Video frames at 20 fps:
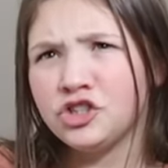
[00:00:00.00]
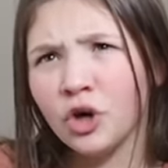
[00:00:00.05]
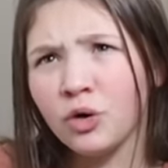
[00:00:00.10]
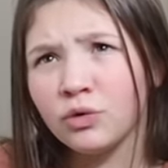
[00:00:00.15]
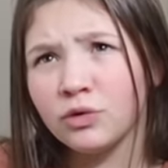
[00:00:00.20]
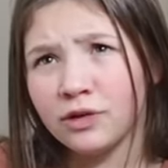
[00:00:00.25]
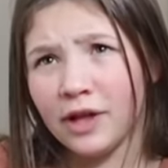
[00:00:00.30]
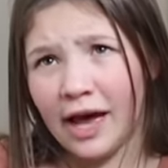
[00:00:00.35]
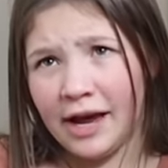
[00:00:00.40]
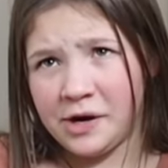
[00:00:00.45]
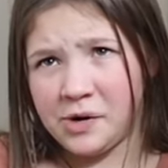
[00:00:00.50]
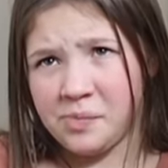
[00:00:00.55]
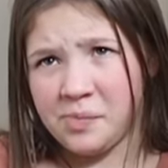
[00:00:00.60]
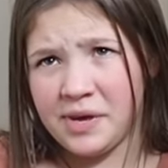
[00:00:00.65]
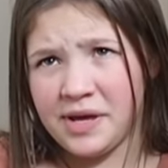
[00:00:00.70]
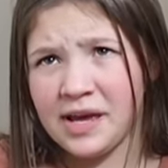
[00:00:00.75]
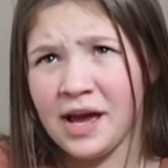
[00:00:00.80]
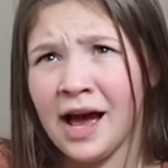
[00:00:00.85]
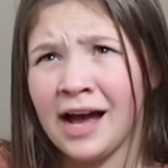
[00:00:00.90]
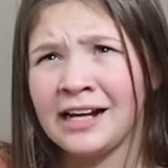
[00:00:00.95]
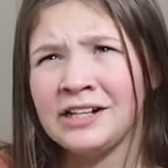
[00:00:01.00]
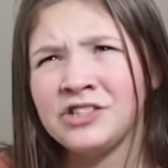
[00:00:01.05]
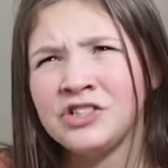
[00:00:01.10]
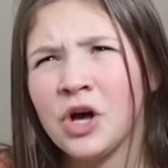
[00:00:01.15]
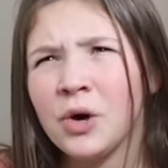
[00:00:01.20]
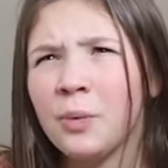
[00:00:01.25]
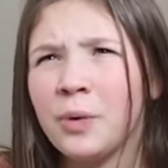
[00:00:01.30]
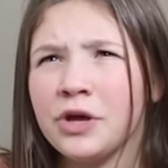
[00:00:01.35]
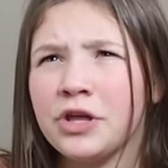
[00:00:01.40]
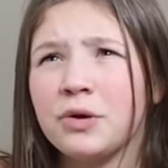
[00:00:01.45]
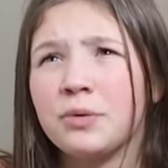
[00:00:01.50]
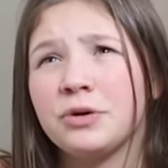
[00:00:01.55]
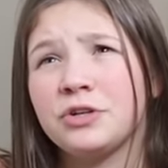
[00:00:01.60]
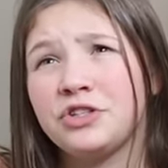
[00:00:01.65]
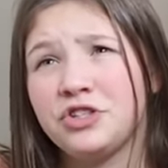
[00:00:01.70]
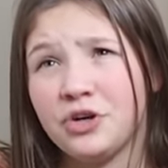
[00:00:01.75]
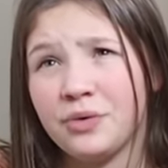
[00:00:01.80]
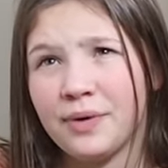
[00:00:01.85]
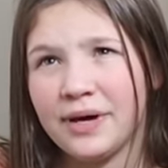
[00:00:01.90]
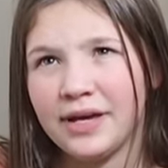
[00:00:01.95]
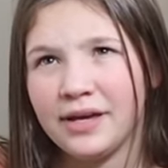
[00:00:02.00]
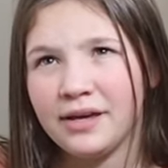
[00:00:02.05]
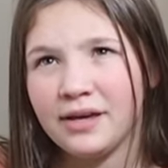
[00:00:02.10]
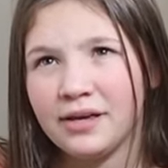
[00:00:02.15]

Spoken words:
Don't lie to me. I saw what you were doing.